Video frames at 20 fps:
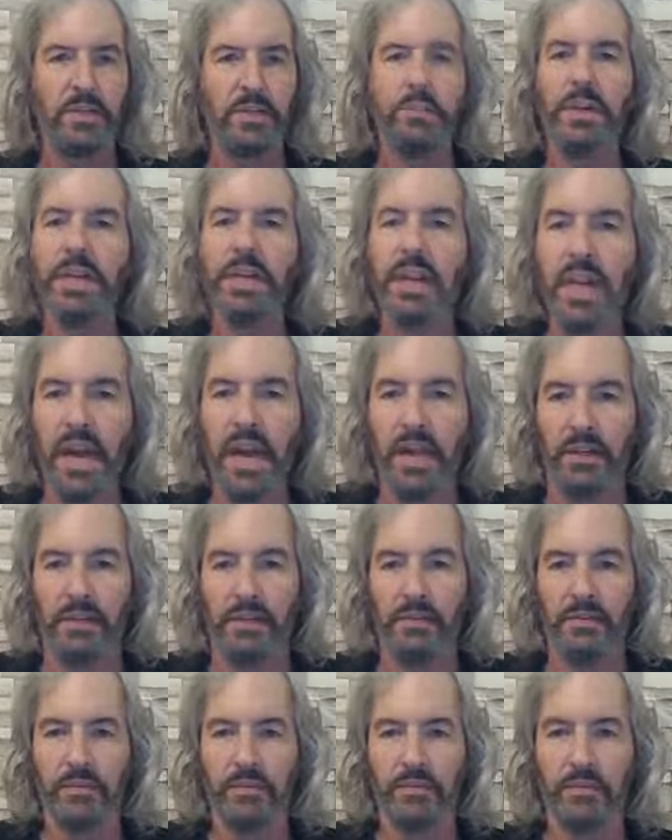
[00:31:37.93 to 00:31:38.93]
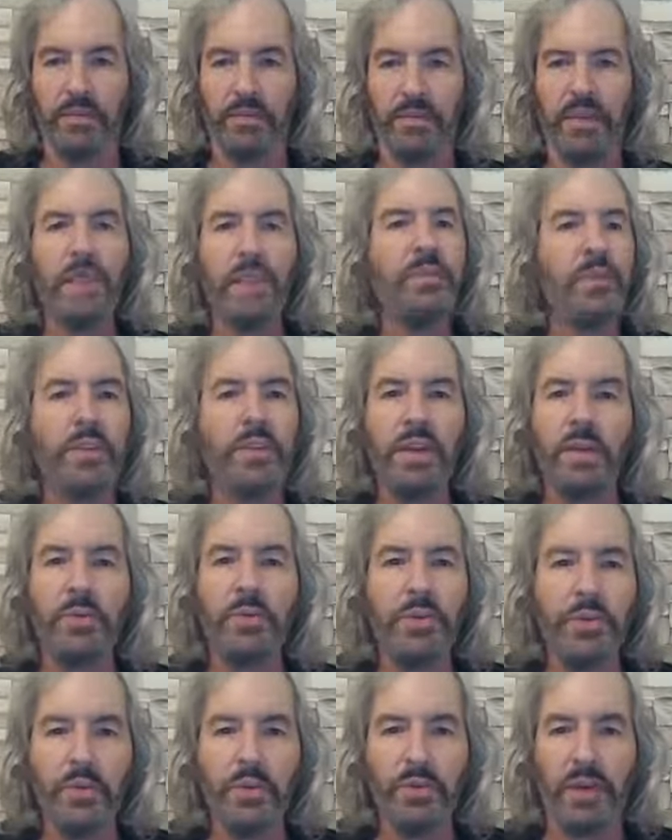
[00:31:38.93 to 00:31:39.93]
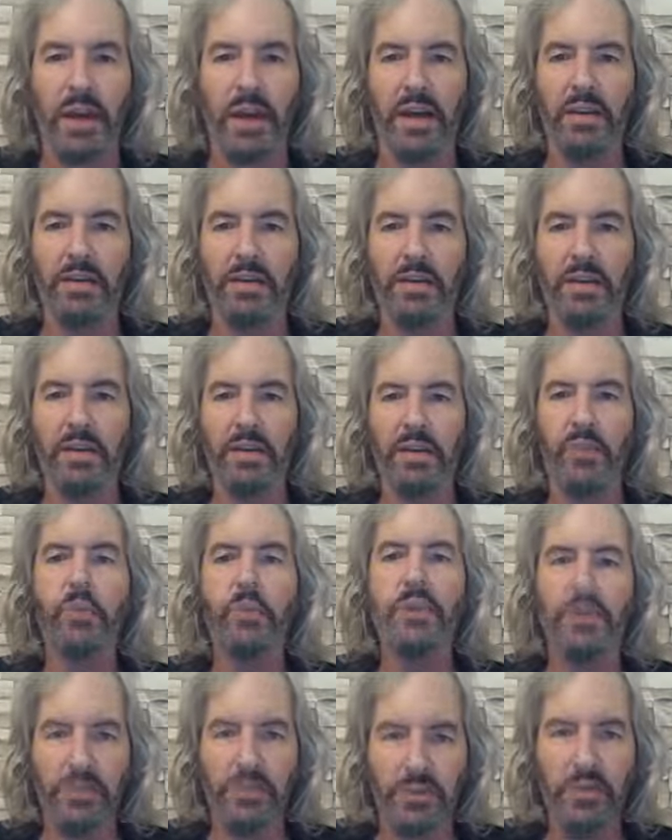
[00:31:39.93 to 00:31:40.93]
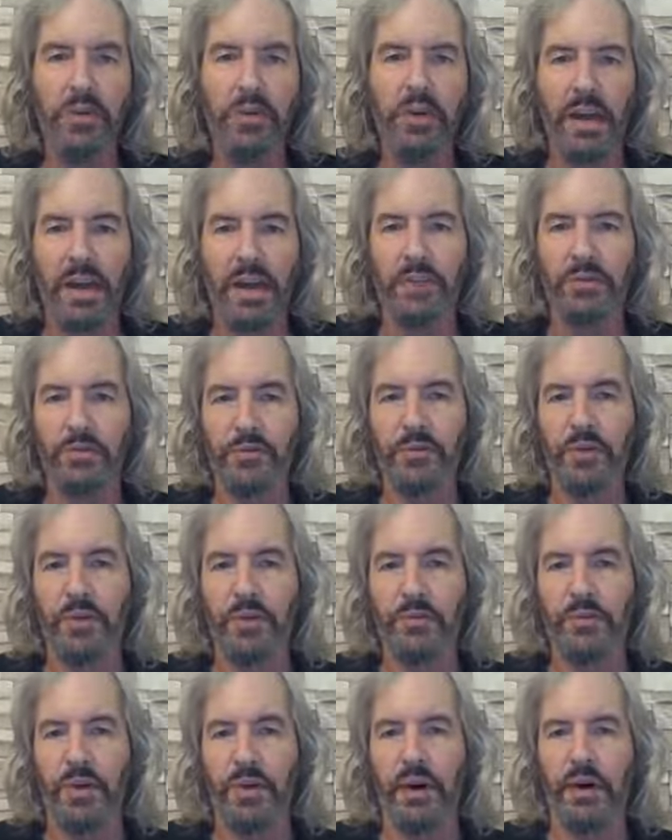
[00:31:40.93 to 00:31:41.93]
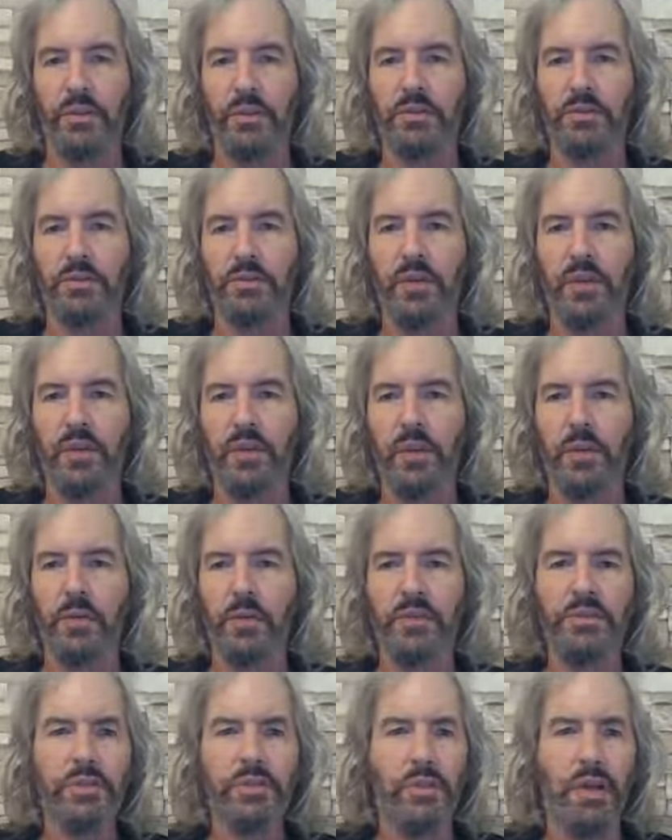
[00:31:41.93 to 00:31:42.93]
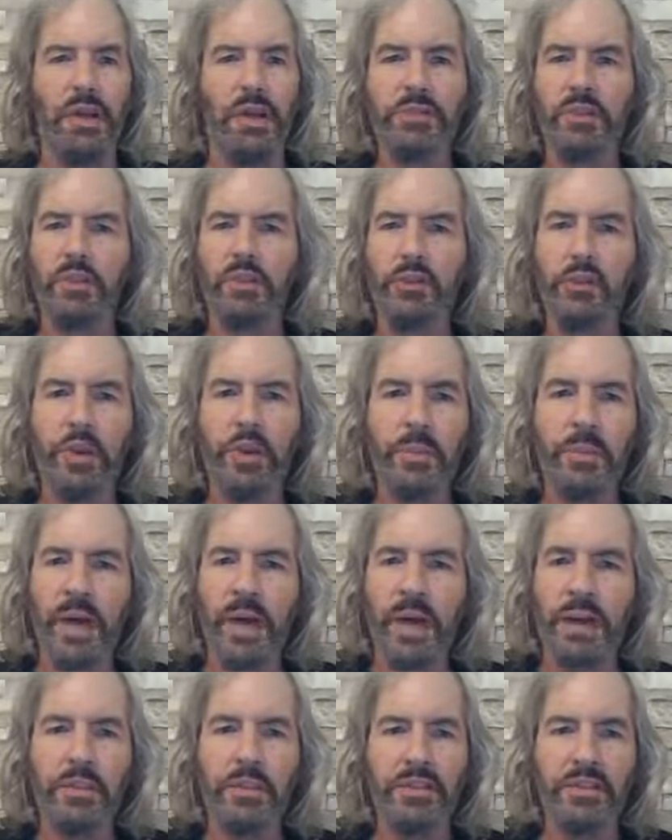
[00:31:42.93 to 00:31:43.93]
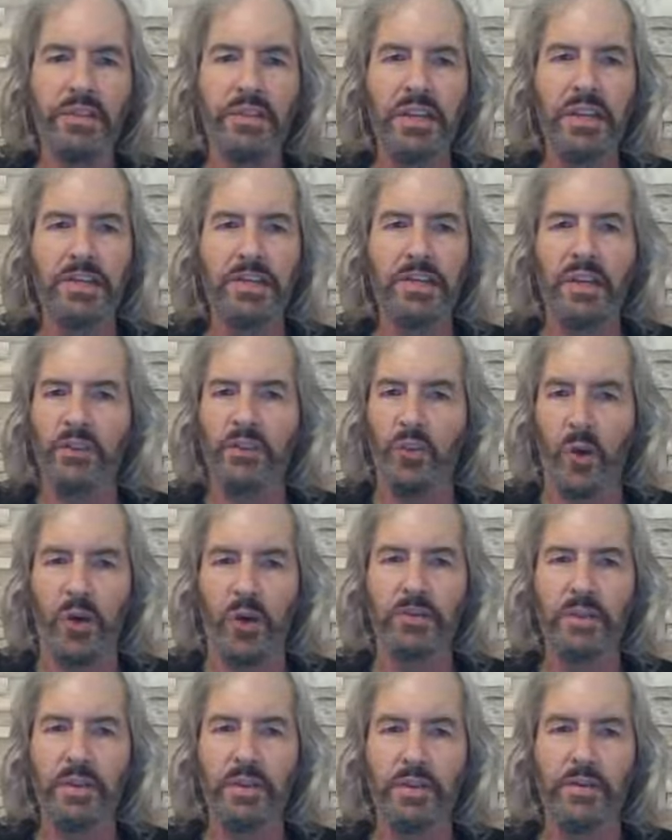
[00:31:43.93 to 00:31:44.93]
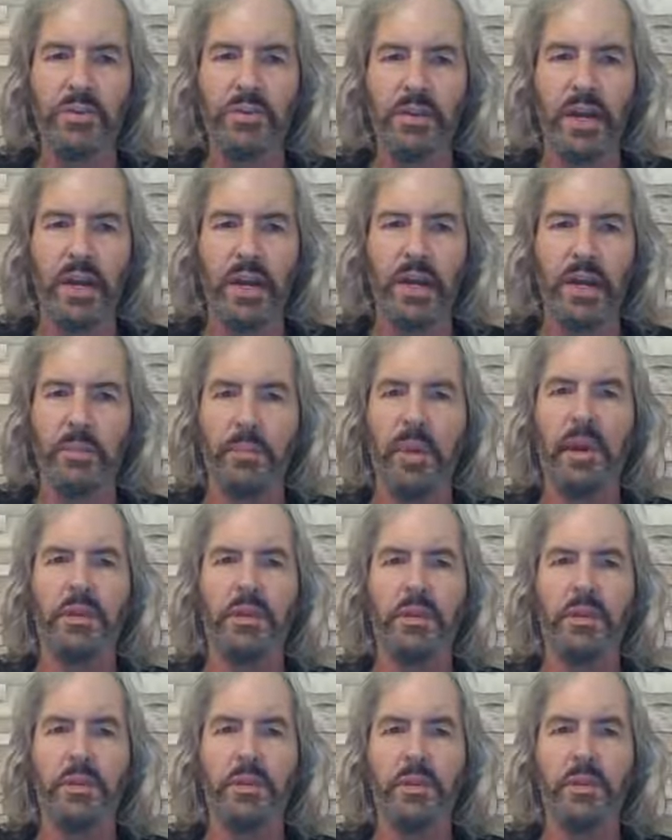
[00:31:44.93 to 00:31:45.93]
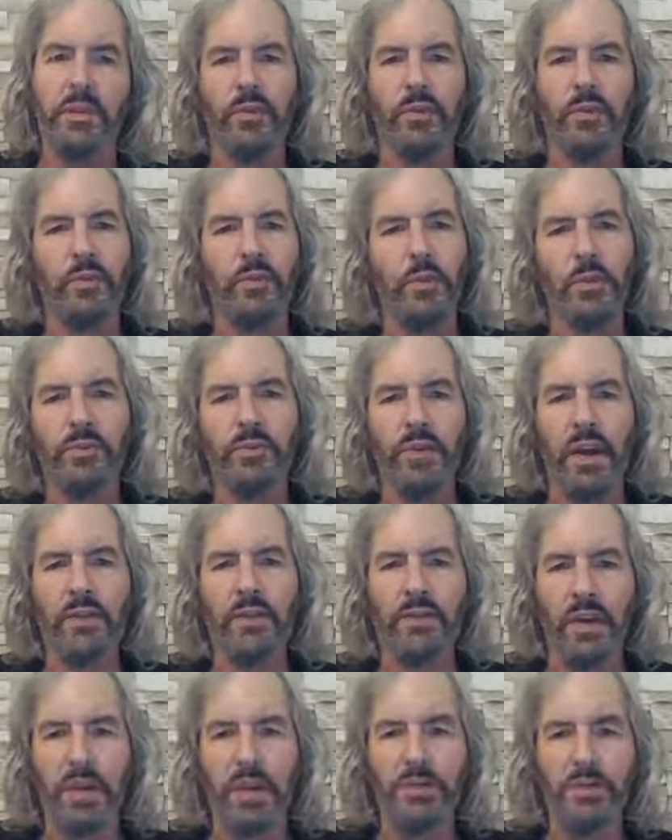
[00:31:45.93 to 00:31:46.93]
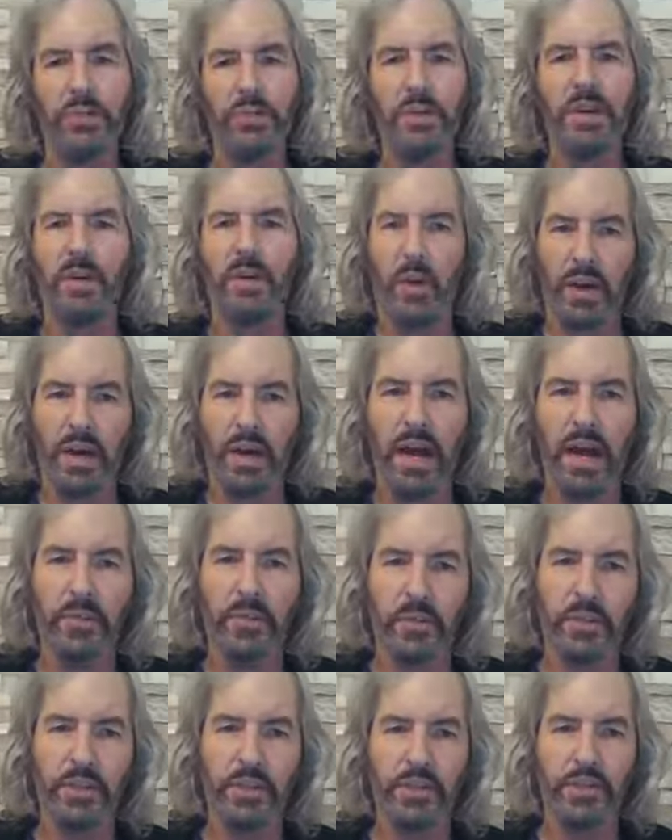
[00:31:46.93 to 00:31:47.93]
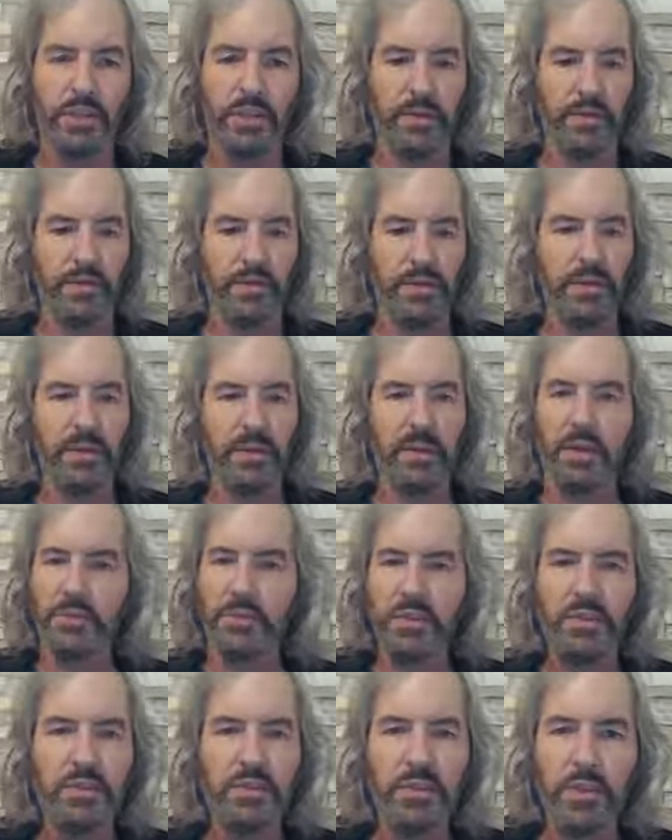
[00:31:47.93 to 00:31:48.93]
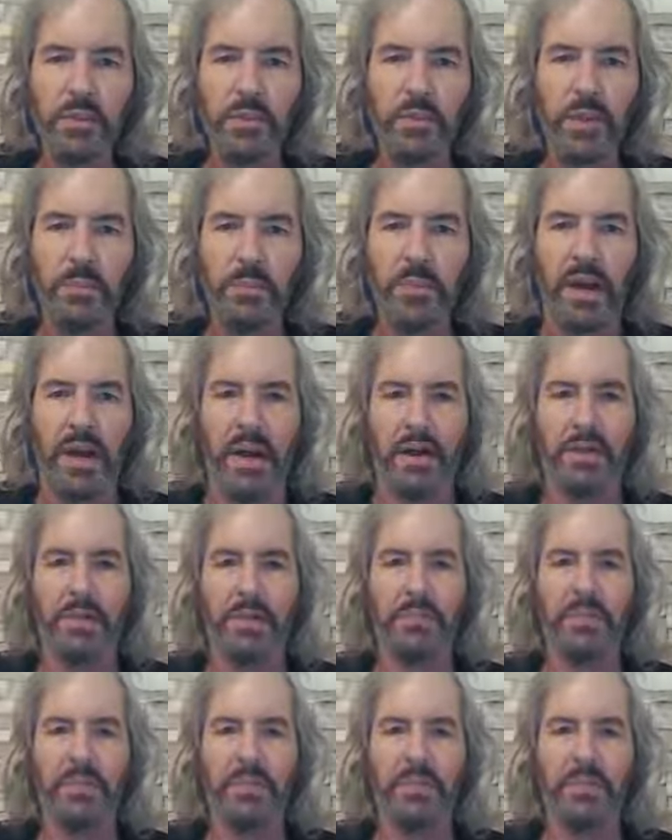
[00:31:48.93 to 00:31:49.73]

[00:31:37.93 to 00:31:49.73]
But again, if you never do that, we still ask for your prayers. And we still ask that you come back and see us as often as you can. I'm out here four or five times a week on average. Love to see you come back.